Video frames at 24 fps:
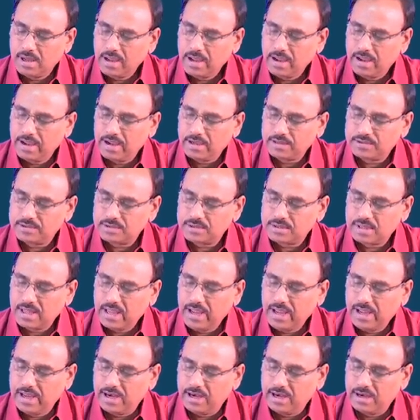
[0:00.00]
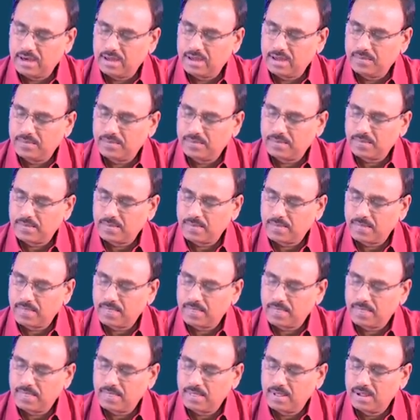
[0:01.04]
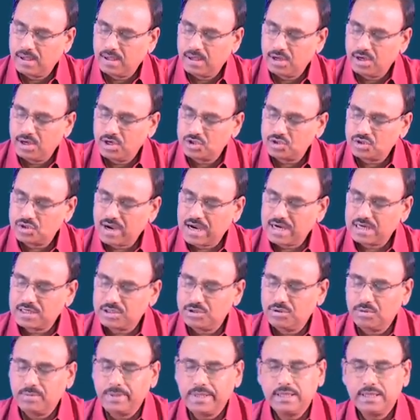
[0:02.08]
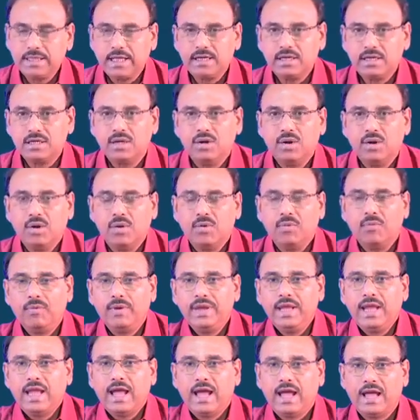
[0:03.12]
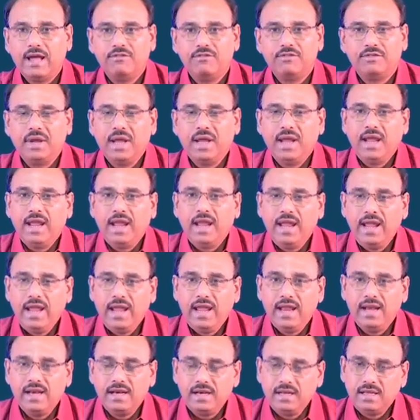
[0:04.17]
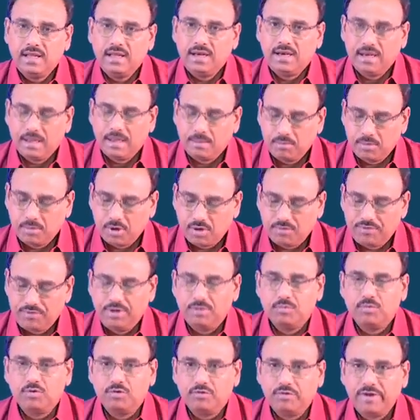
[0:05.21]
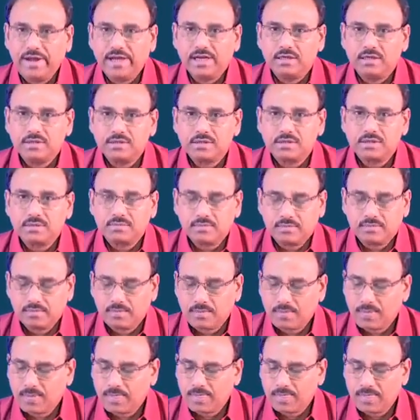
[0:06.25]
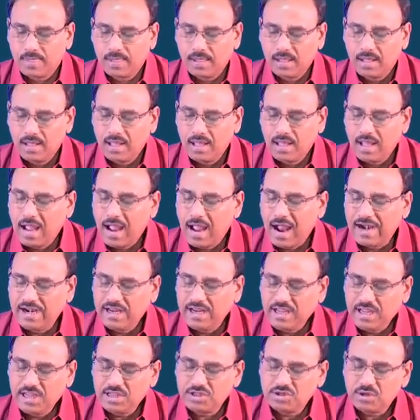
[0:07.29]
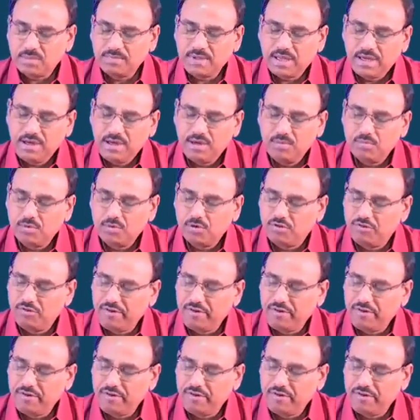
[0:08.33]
Xn. So, assuming that we have n number of input vectors, and each of the input